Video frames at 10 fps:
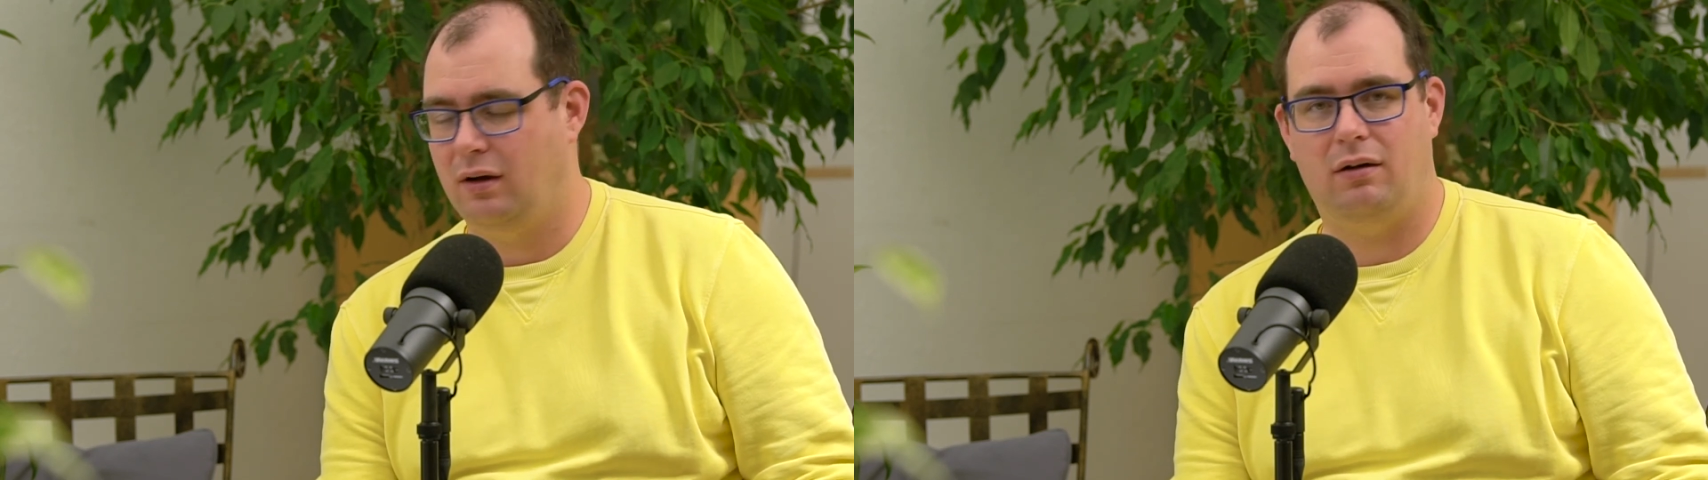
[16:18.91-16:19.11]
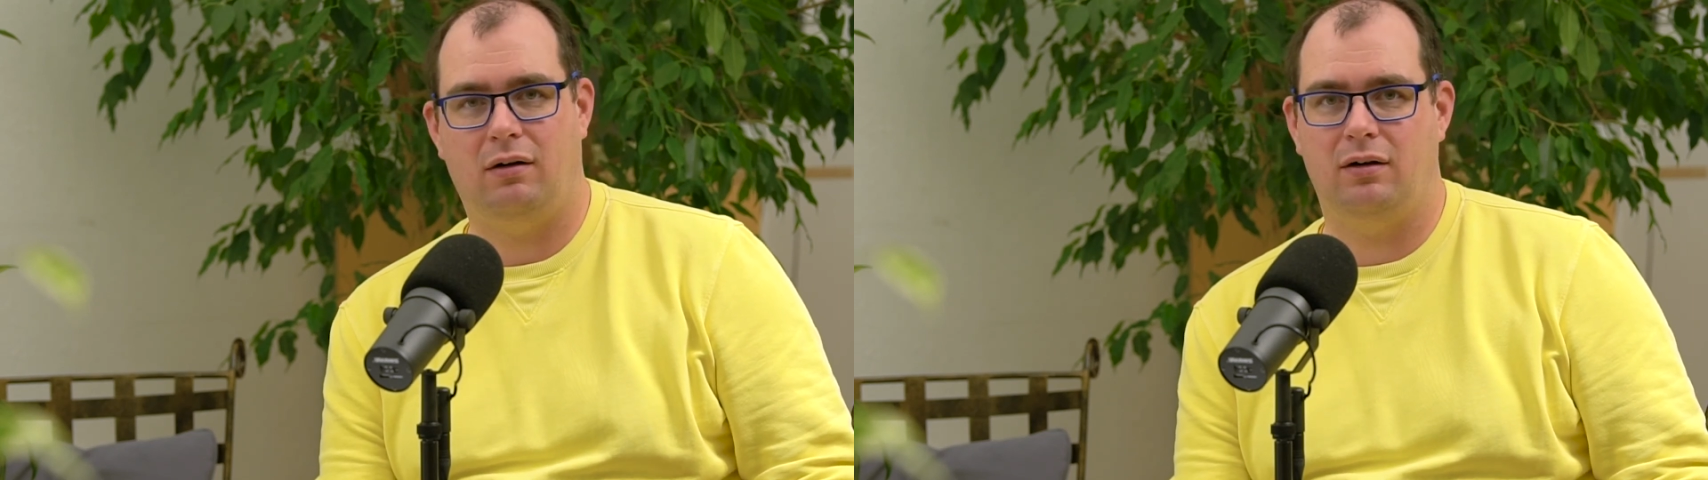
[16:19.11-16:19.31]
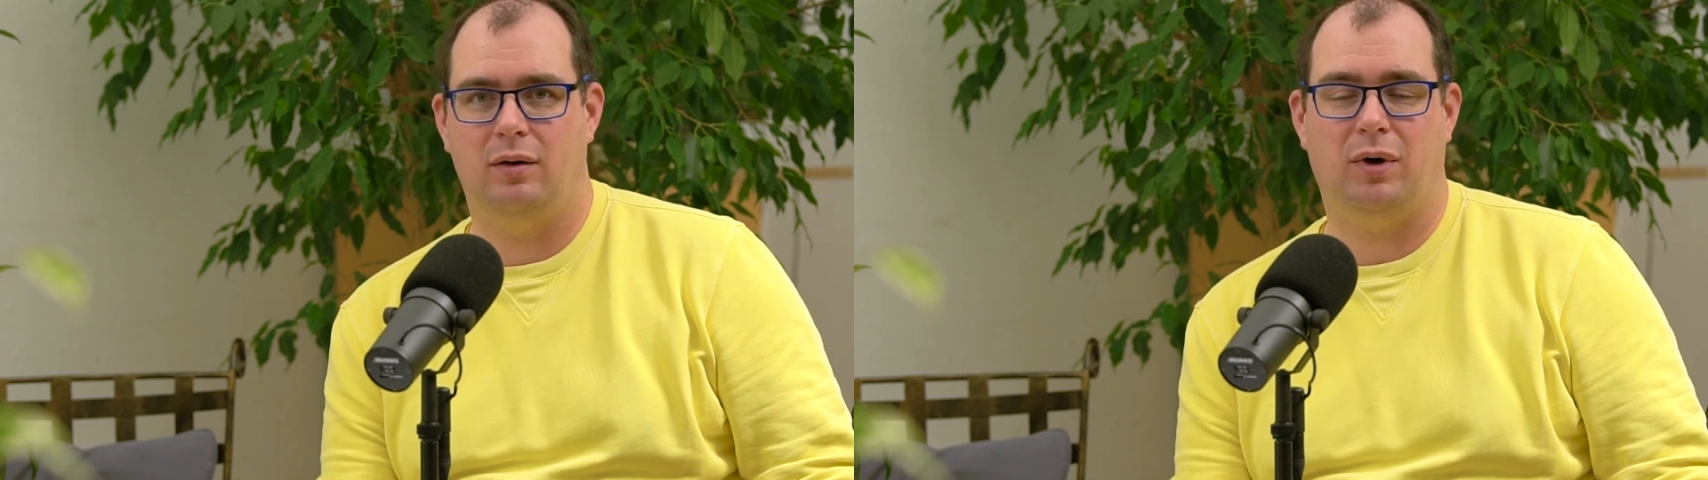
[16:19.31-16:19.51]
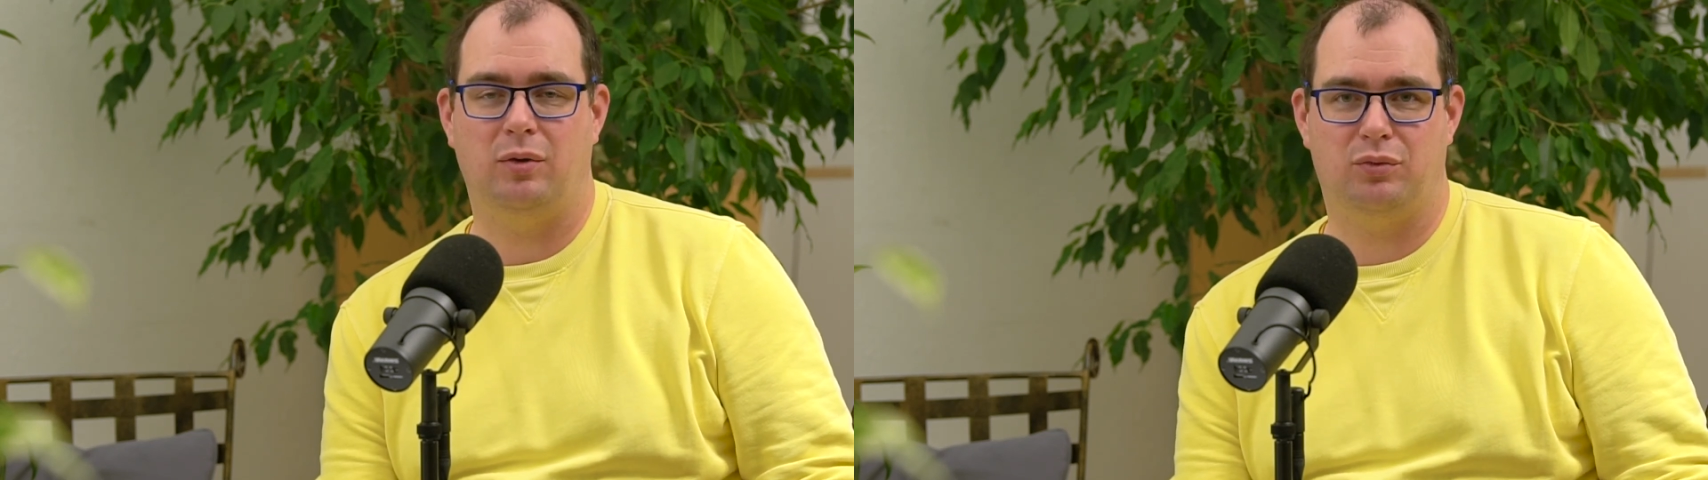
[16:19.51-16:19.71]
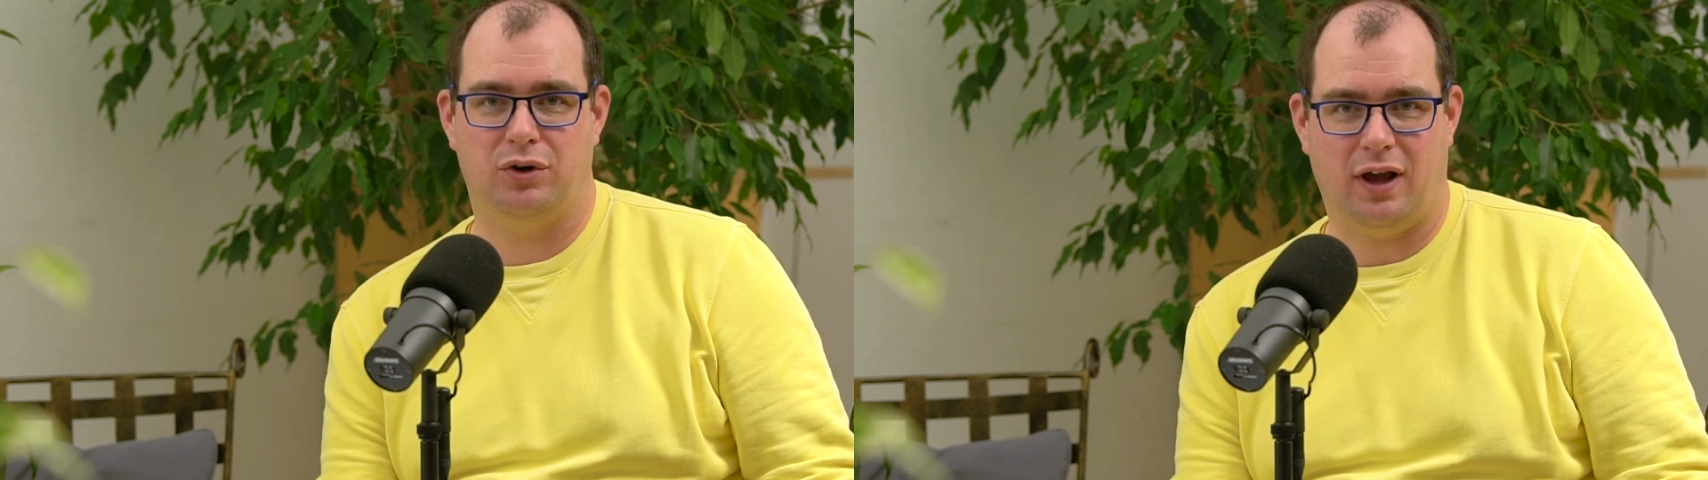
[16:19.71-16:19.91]
or
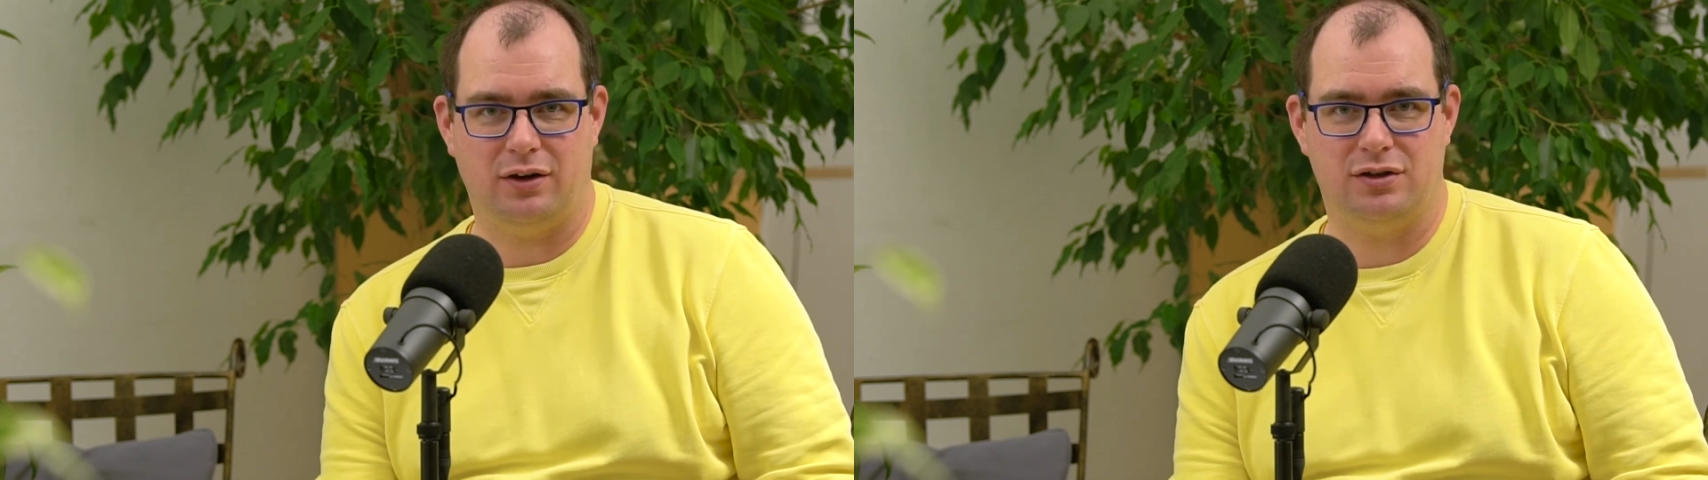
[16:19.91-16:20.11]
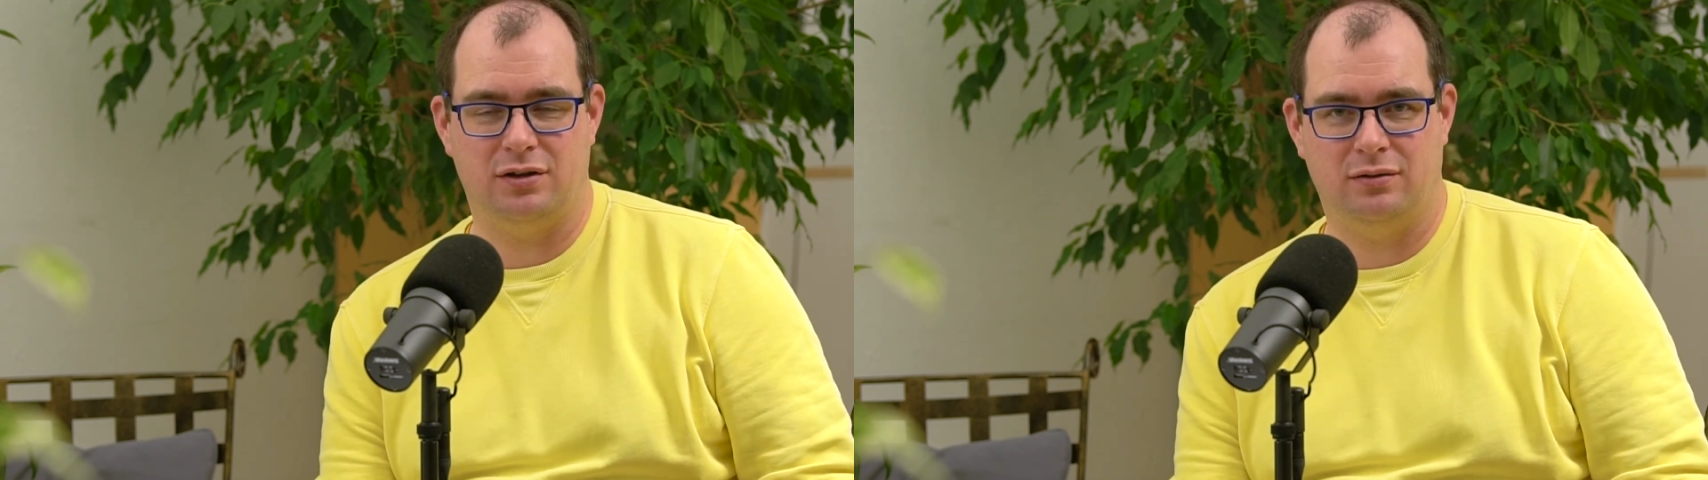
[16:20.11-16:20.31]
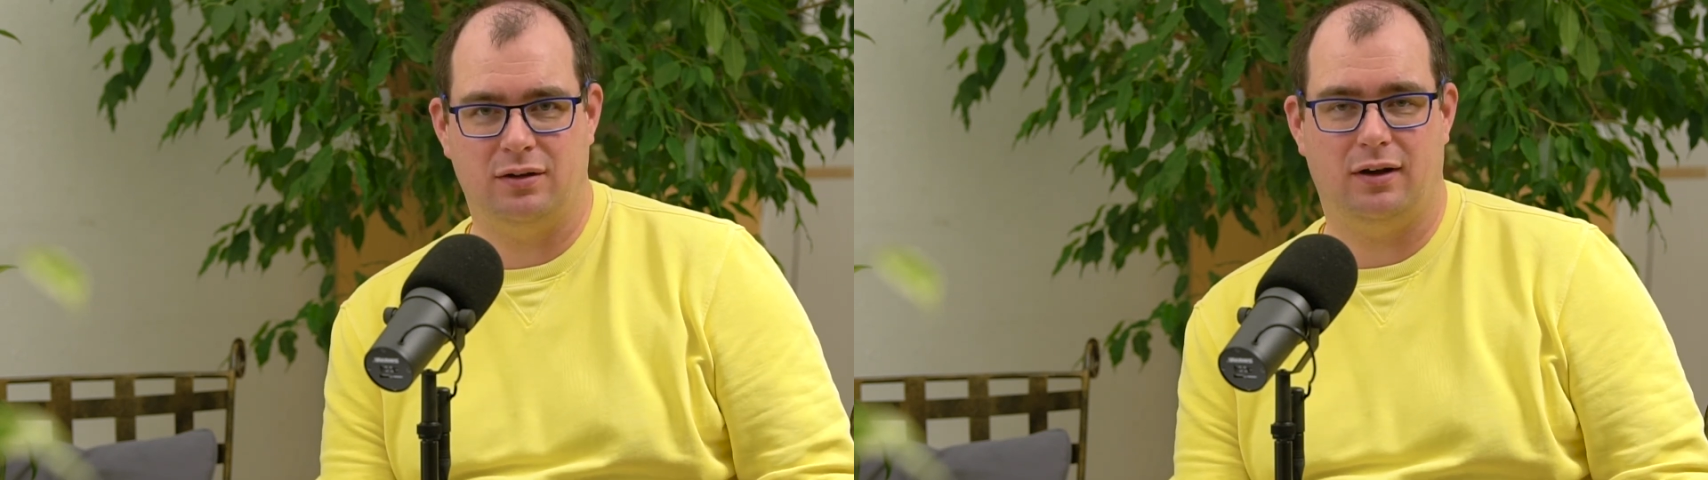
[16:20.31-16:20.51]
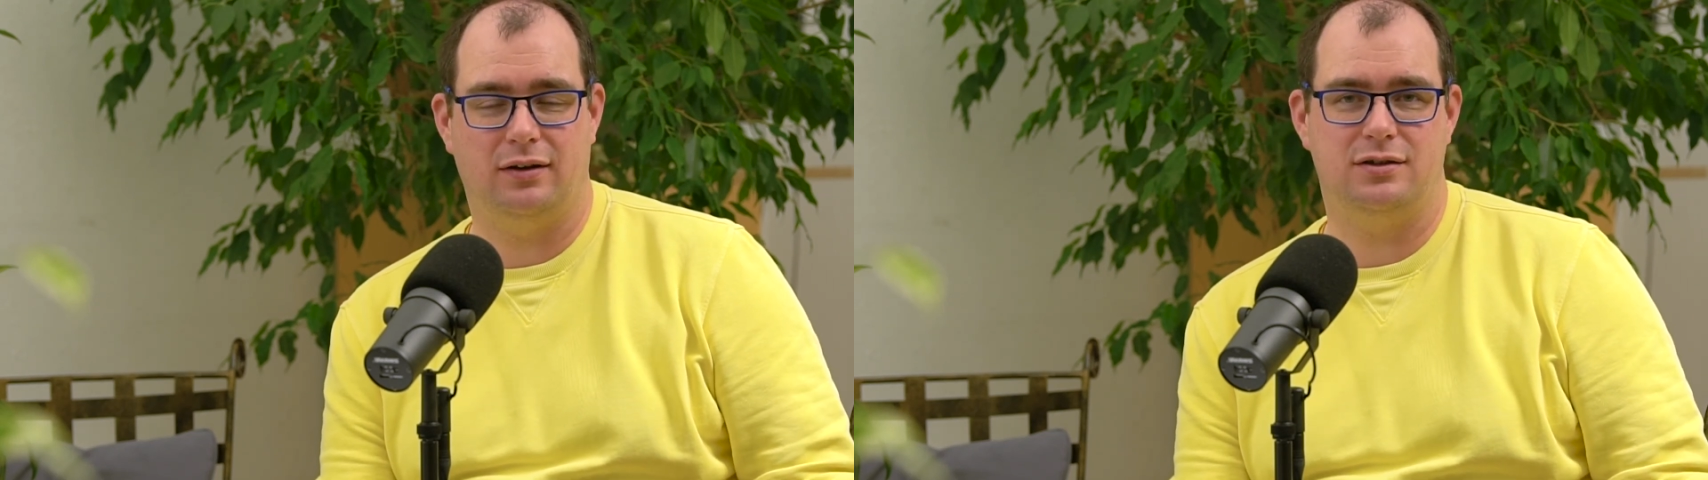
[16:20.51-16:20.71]
about production,